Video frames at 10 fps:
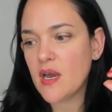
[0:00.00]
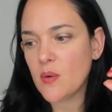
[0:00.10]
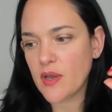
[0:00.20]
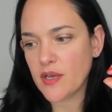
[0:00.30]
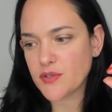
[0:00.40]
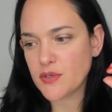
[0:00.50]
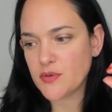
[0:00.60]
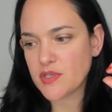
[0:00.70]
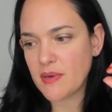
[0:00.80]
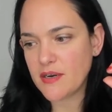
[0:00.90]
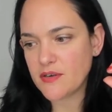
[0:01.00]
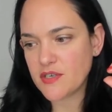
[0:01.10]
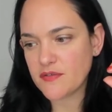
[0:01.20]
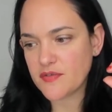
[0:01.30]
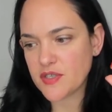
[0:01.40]
We also use some
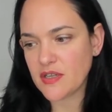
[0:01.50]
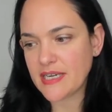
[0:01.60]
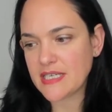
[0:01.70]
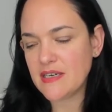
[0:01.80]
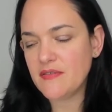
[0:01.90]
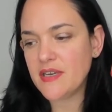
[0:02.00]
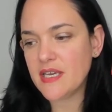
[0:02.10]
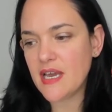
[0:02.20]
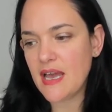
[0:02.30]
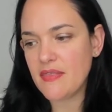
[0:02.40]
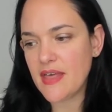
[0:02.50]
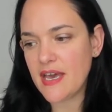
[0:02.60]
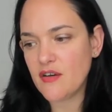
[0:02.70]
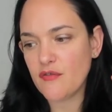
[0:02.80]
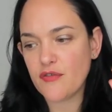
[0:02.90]
energy for physical activity and
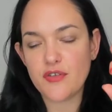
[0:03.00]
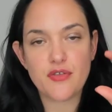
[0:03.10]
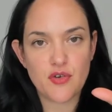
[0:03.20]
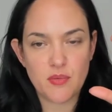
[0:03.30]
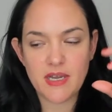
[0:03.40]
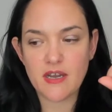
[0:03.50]
then for the thermic